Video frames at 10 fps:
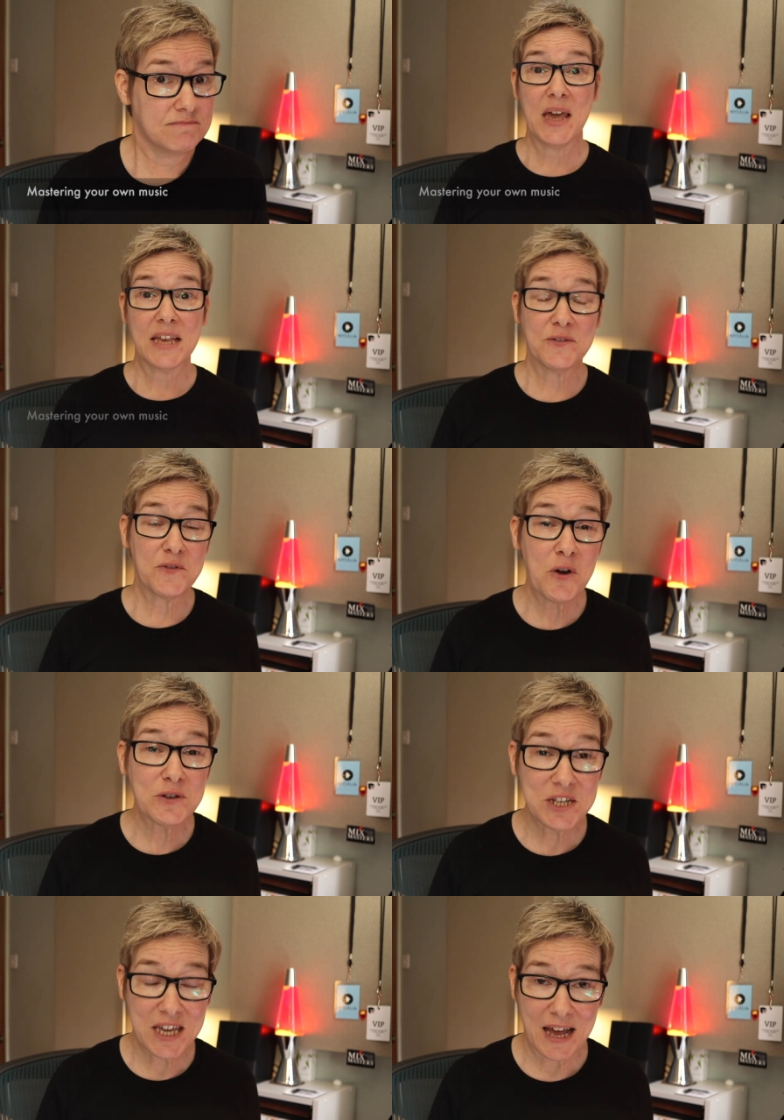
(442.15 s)
Yes, of
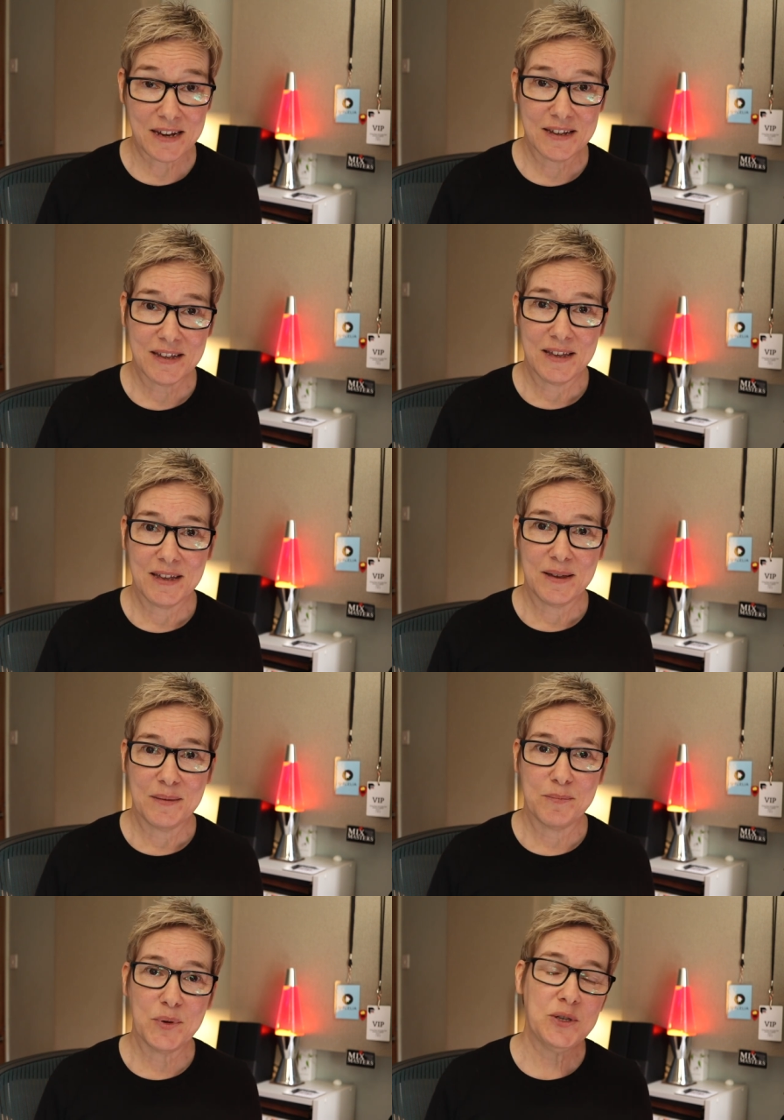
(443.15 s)
course you can,
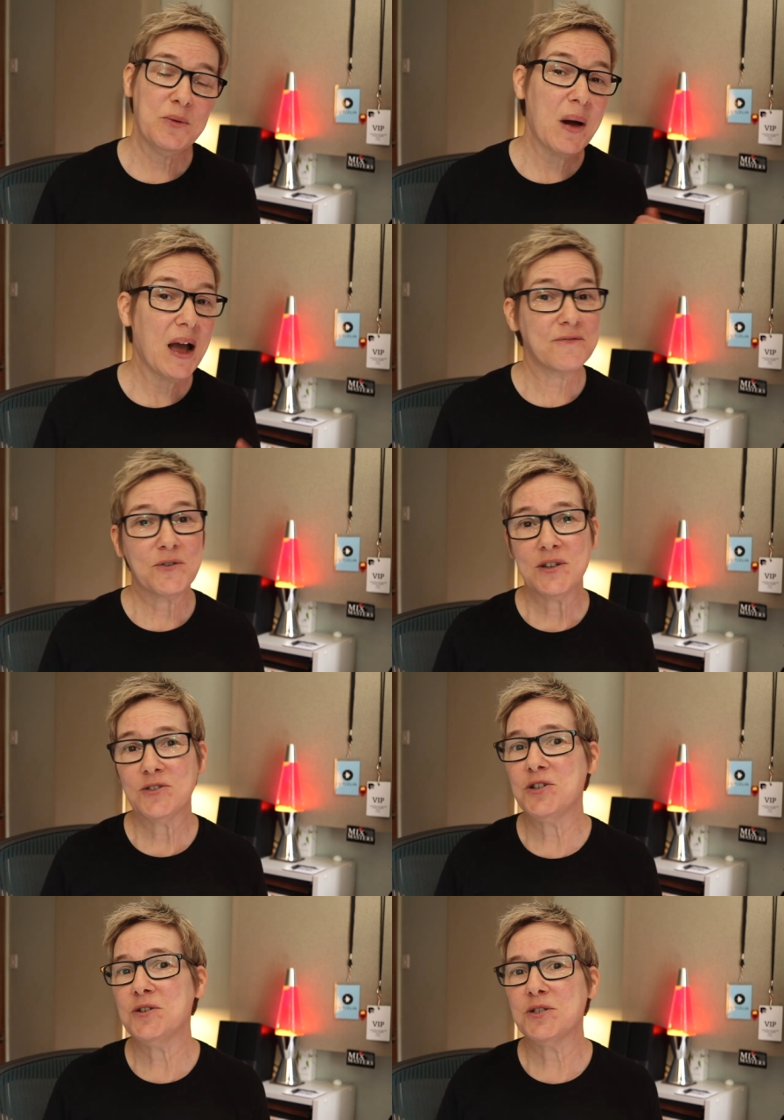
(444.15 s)
but you might have to
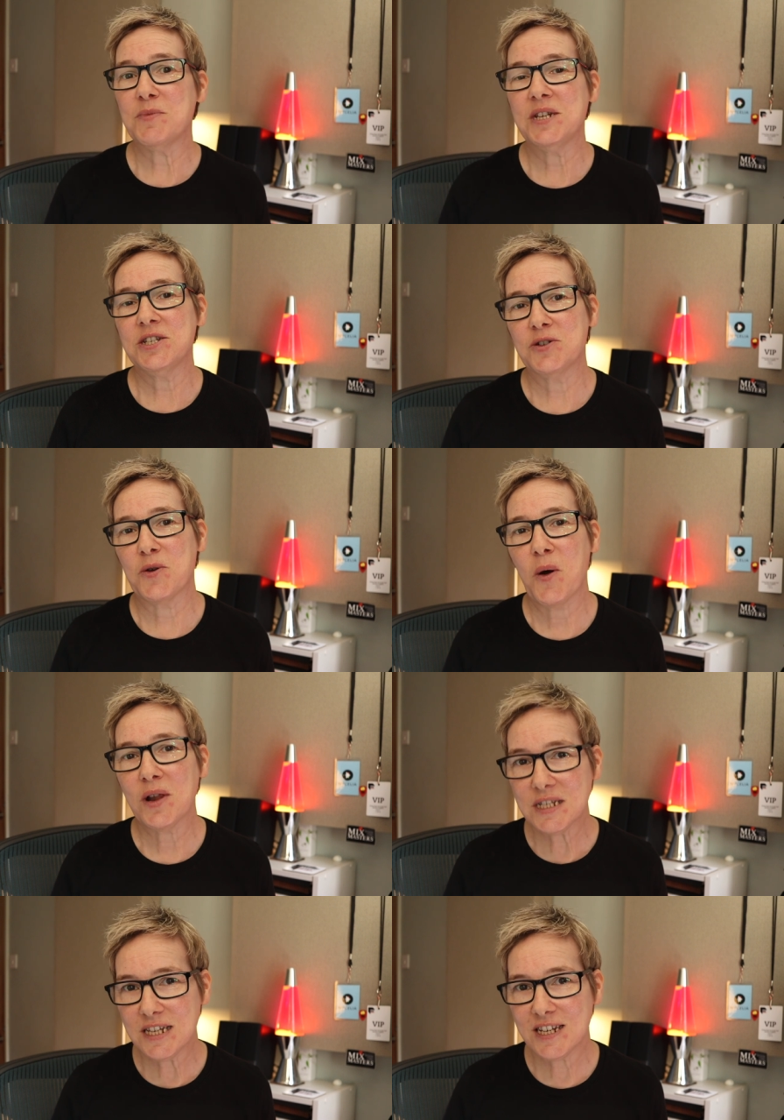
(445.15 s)
introduce some additional
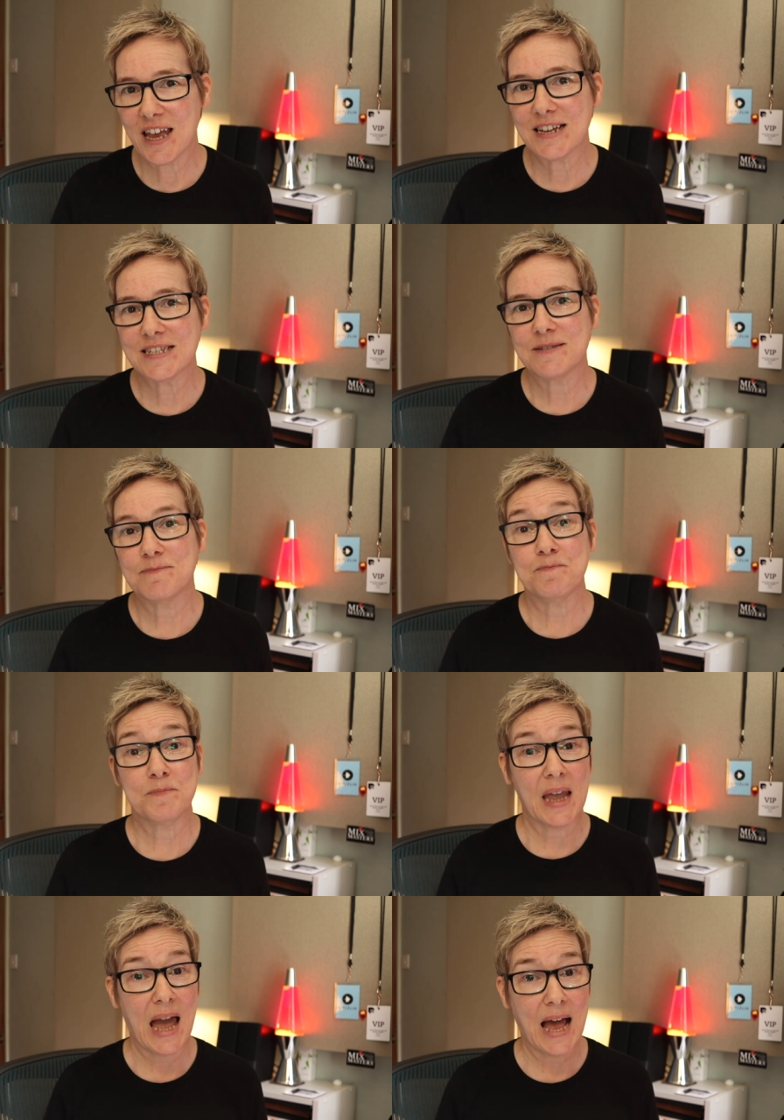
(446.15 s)
quality checks
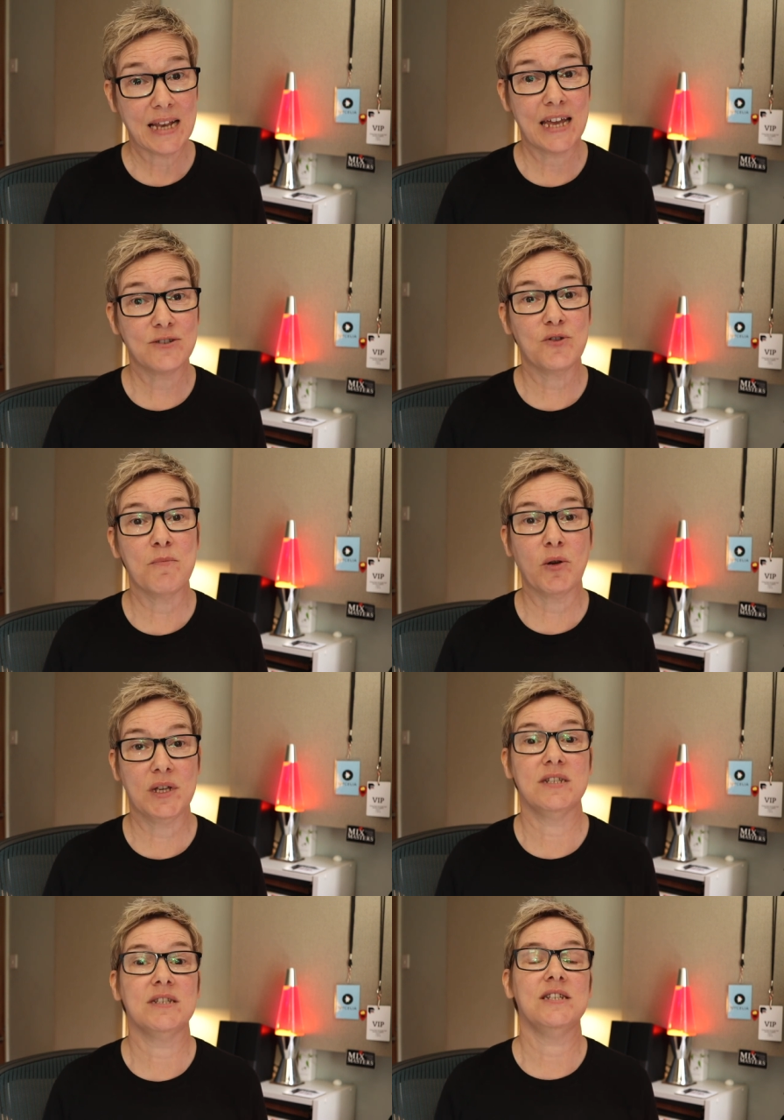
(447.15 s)
and extra
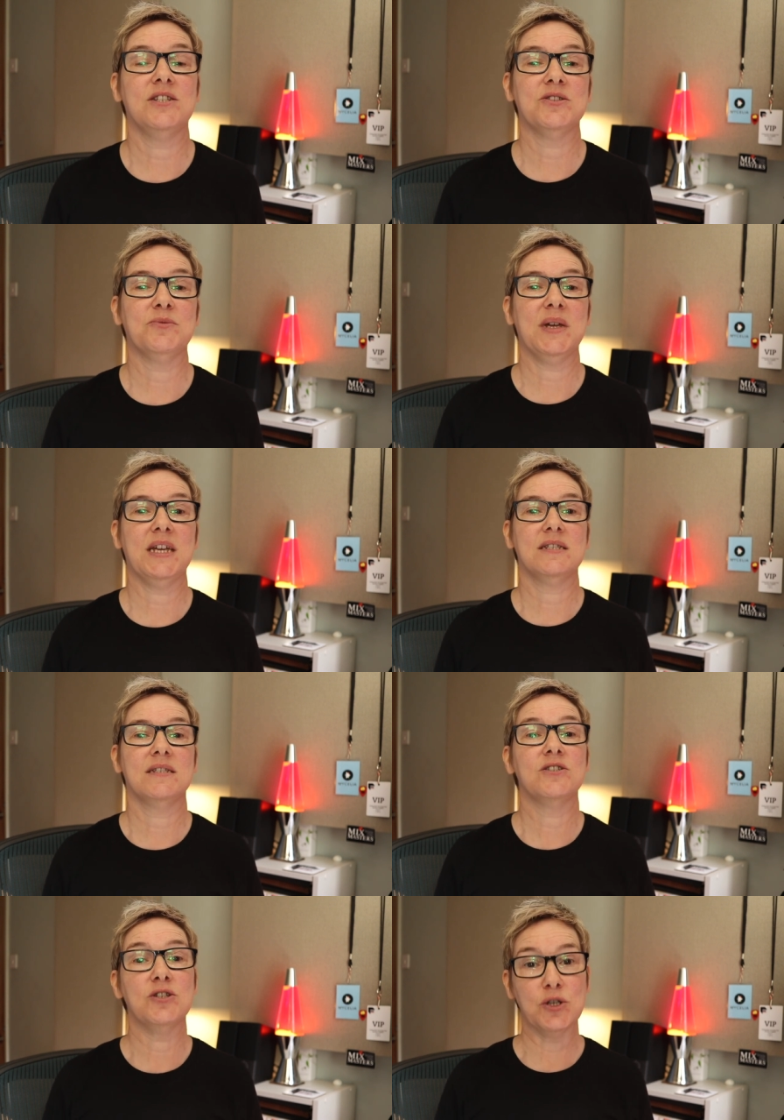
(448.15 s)
monitors into your
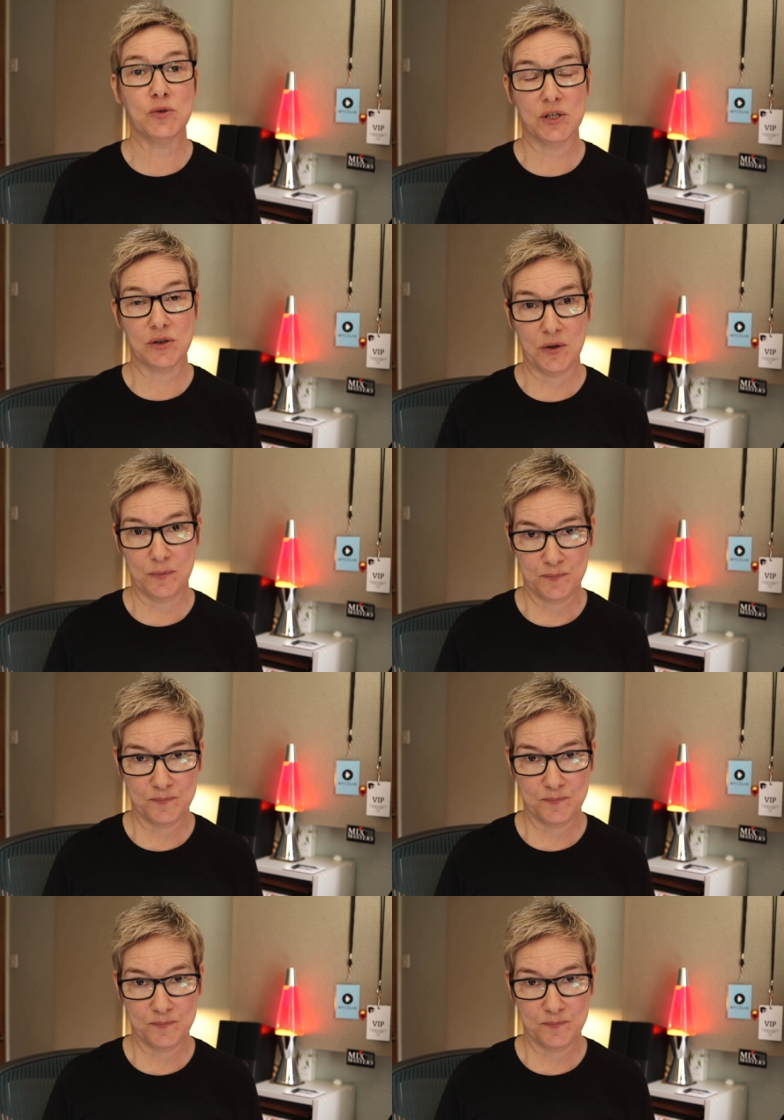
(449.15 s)
space to do so.